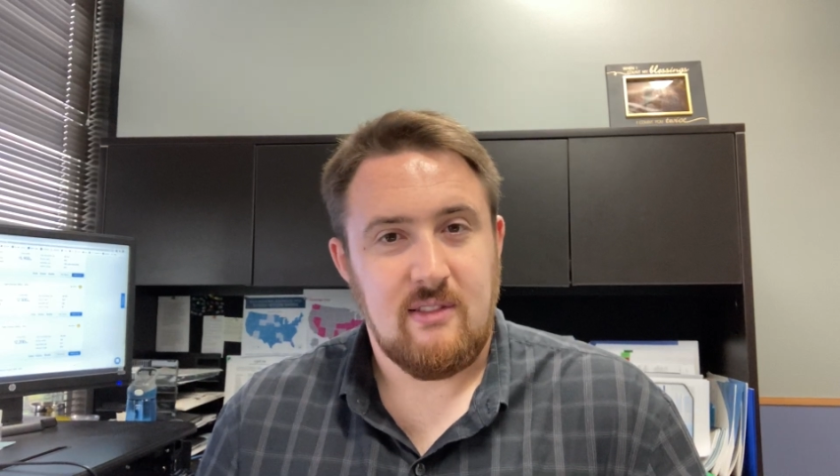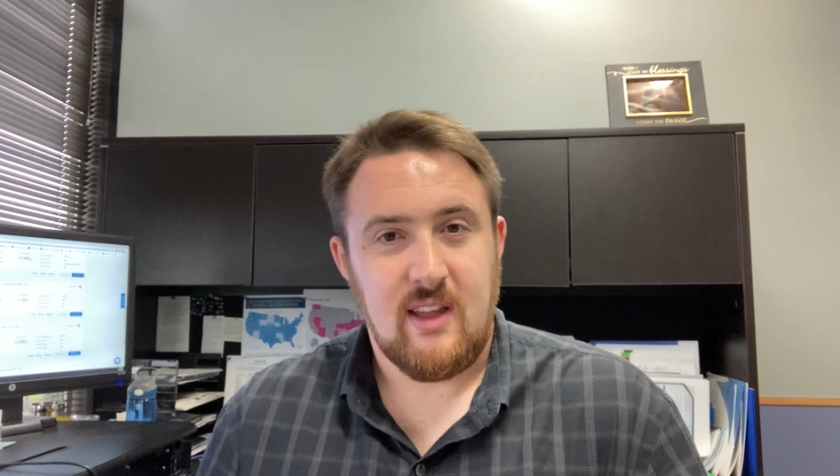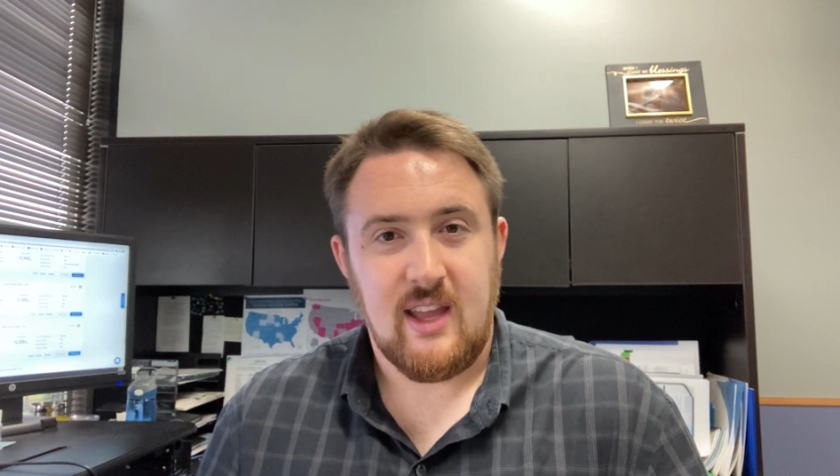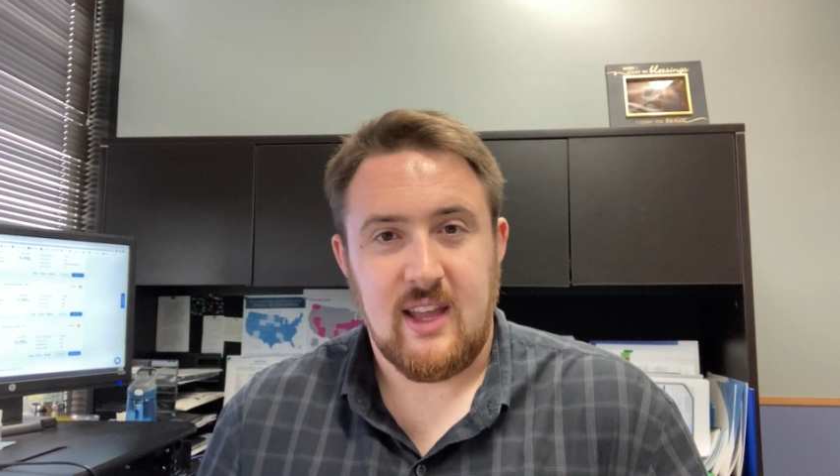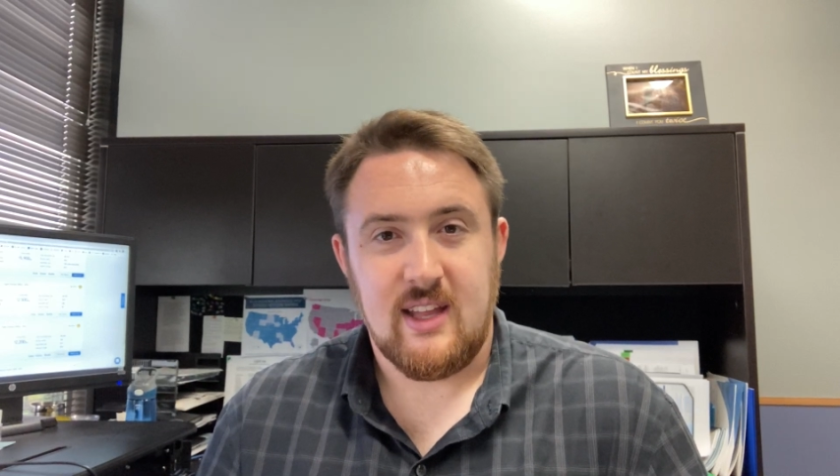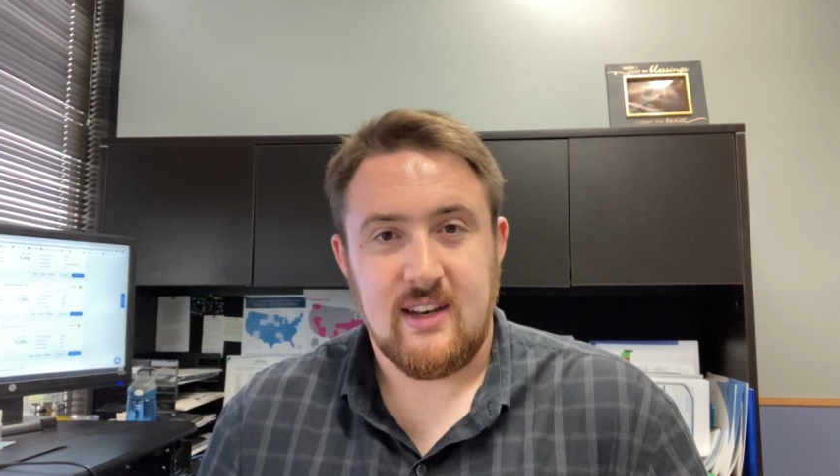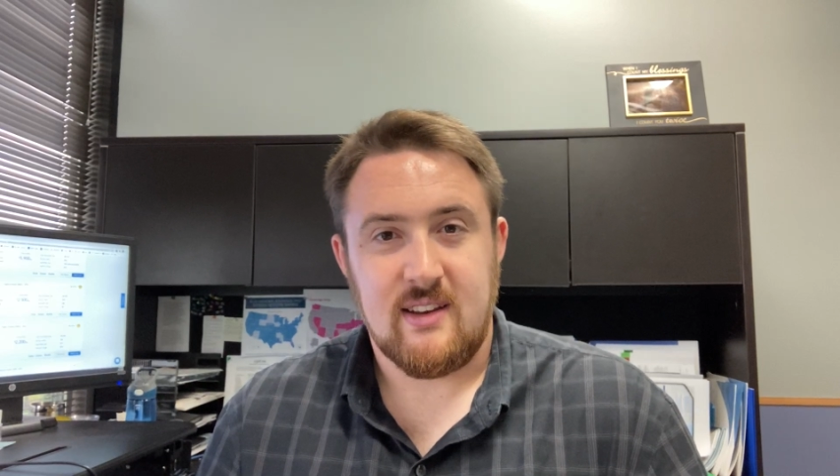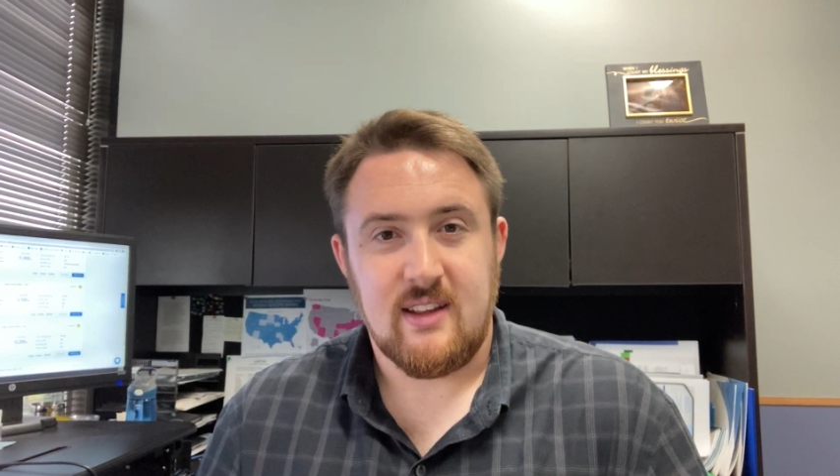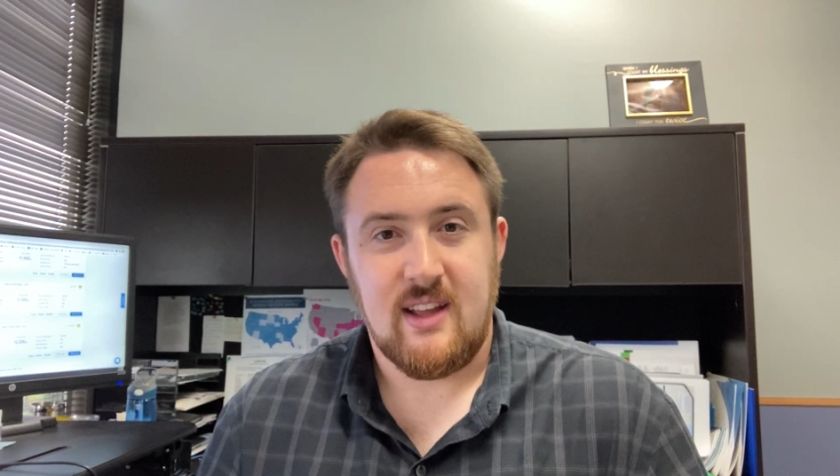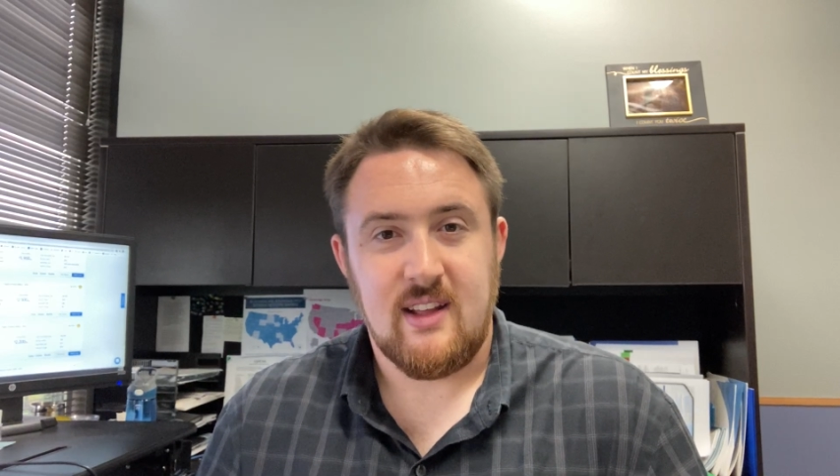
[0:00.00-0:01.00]

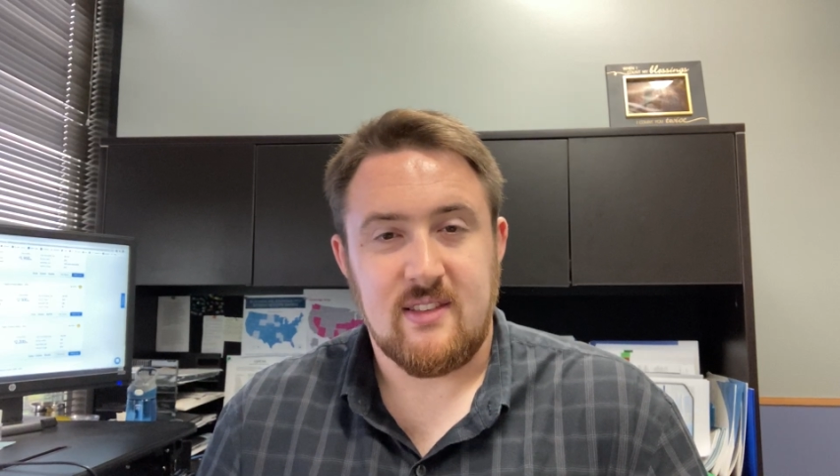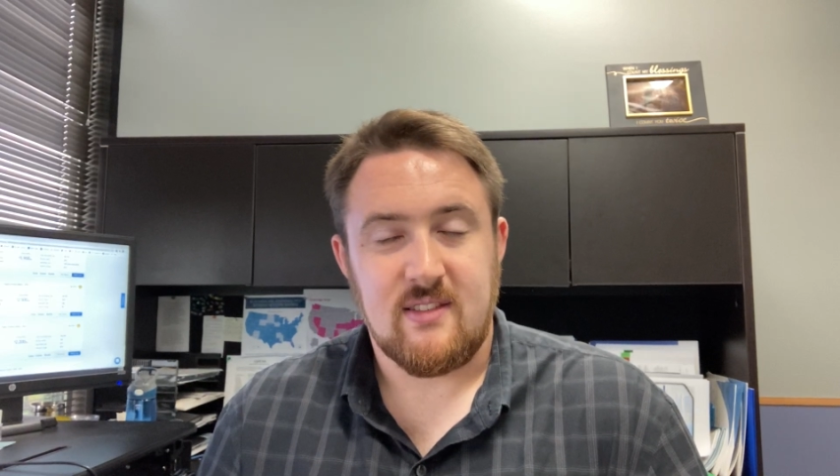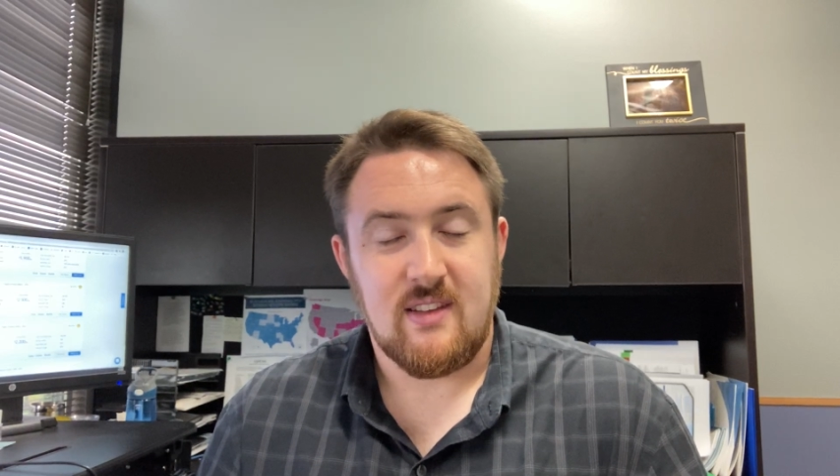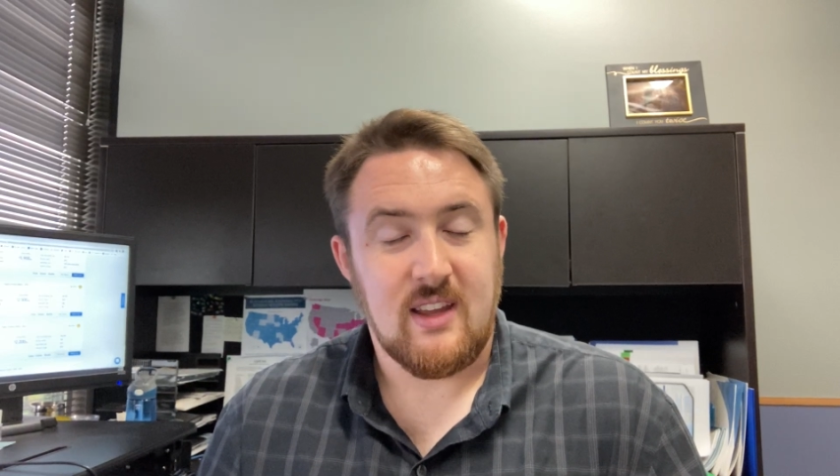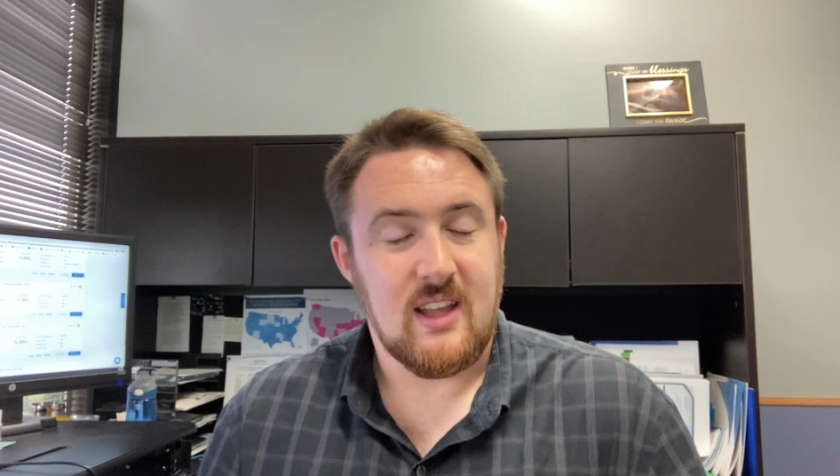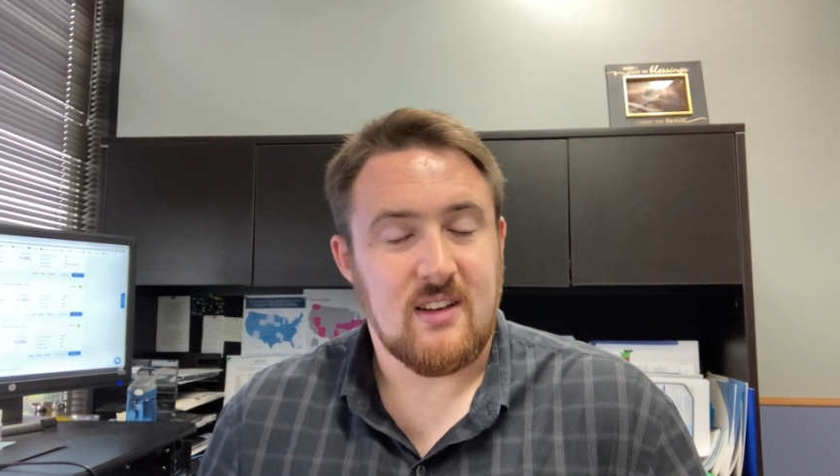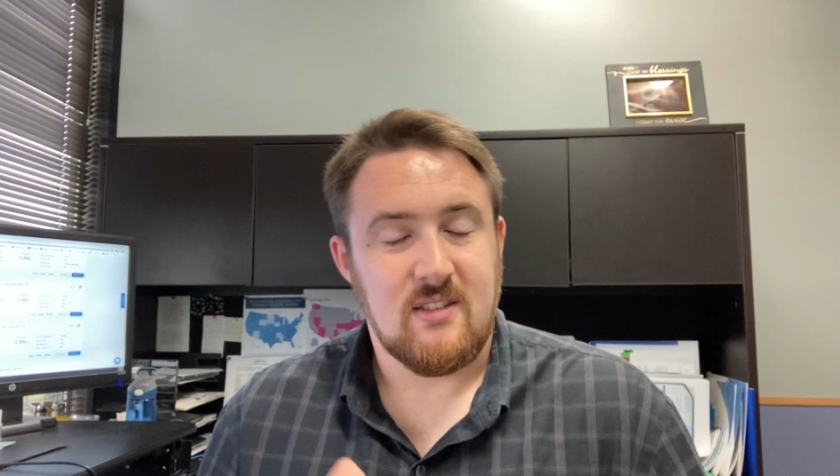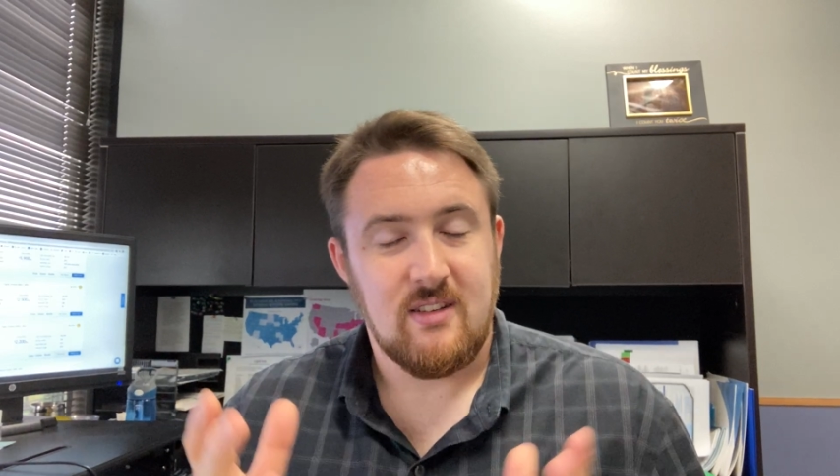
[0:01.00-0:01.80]
And it's, again,